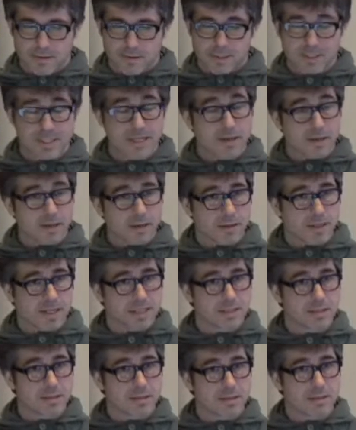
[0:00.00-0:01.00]
Still,
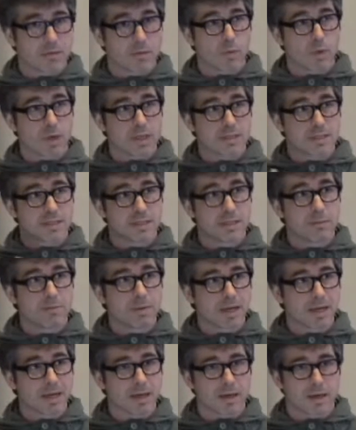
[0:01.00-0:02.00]
that's what's
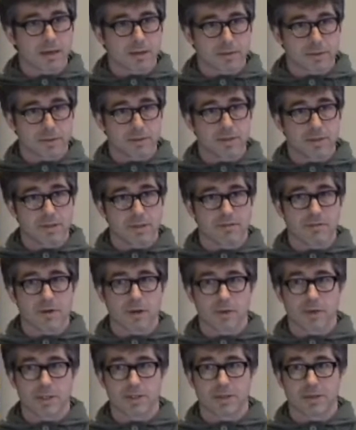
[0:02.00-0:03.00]
typically encountered in
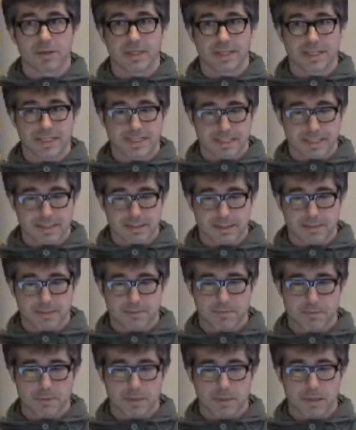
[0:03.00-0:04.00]
evaluation data
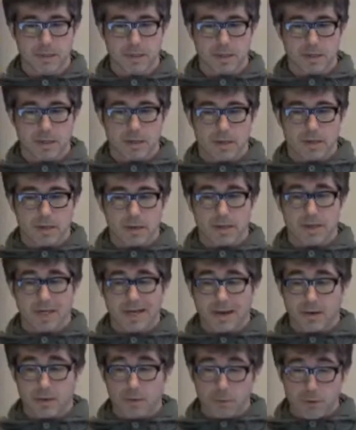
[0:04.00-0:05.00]
sets.
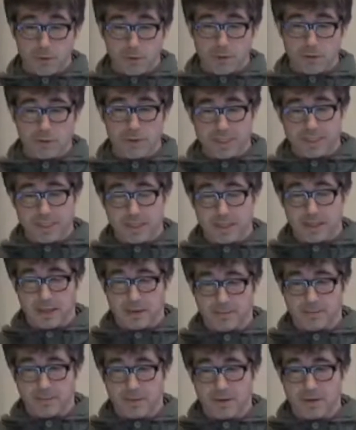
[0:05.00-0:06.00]
Now, more
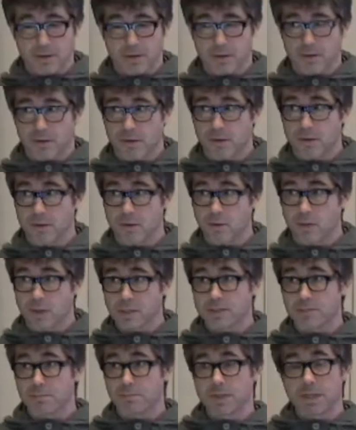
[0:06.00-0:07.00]
interesting, the
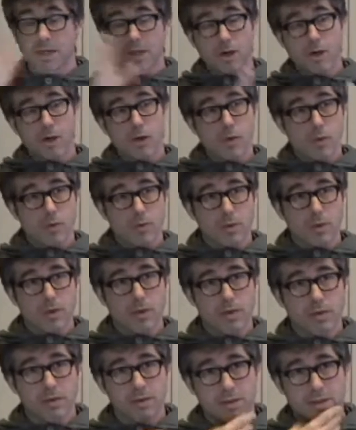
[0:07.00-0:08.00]
one below
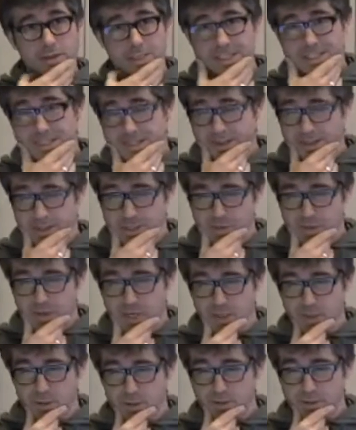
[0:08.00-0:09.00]
this
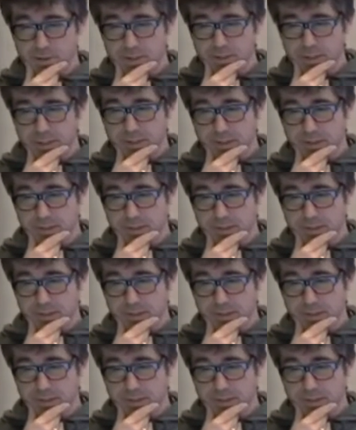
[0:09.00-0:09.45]
threshold,